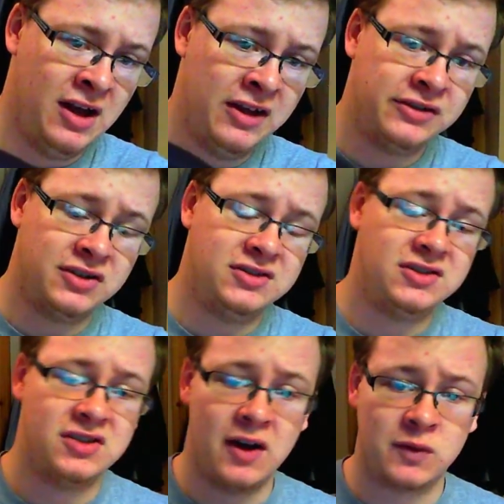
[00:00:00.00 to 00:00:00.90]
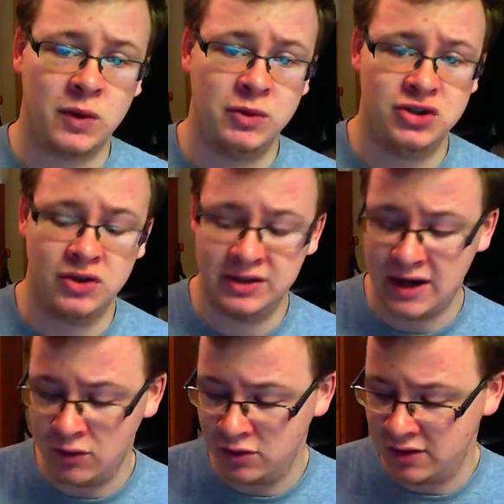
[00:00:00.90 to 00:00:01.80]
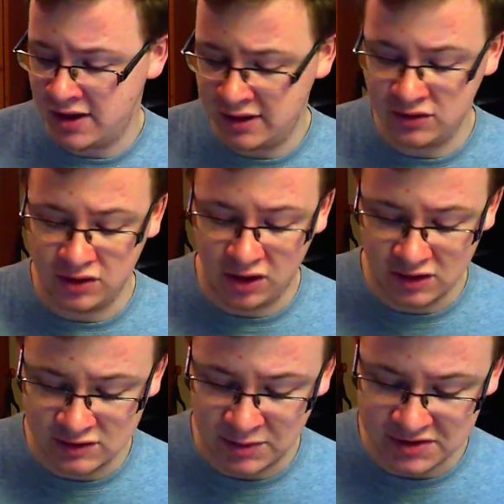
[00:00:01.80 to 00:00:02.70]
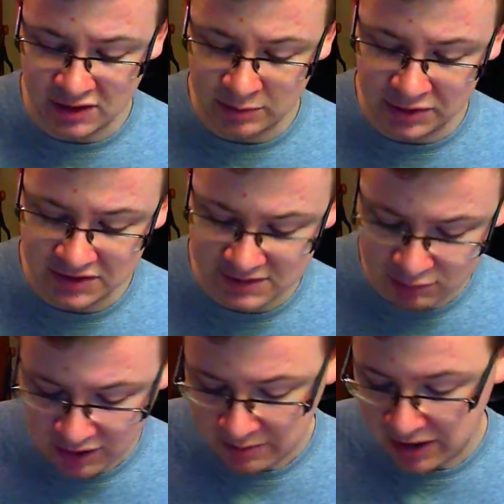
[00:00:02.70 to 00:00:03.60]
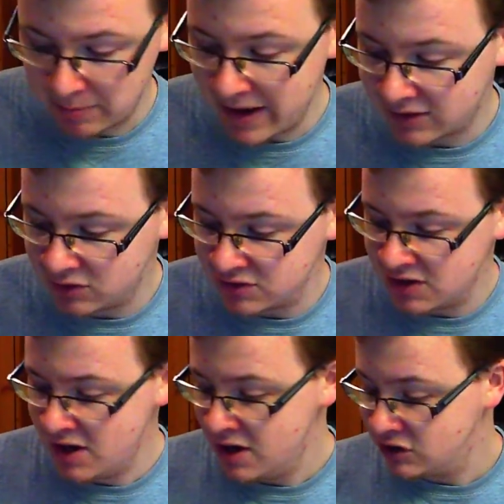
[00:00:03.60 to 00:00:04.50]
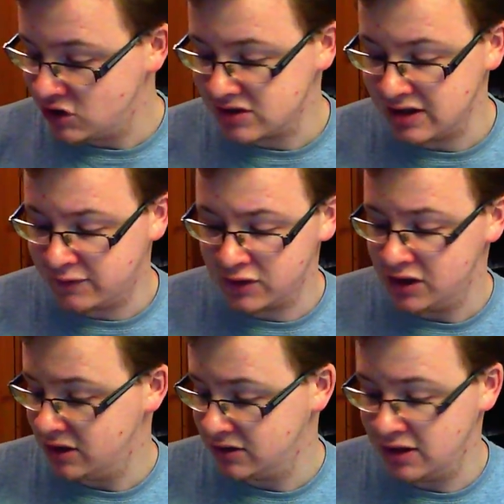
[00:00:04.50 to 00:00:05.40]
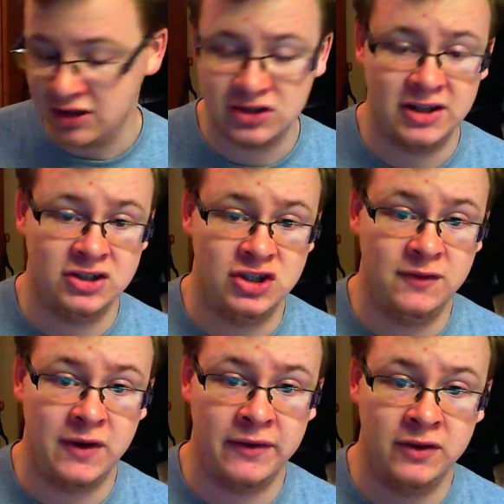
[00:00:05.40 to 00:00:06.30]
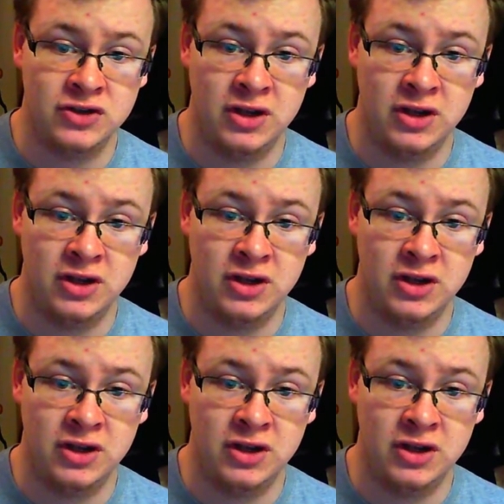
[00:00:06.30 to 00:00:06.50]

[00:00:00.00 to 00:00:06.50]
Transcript: There's also software which you can download, and you can customize all the buttons, probably make macros, just like for the Logitech G500.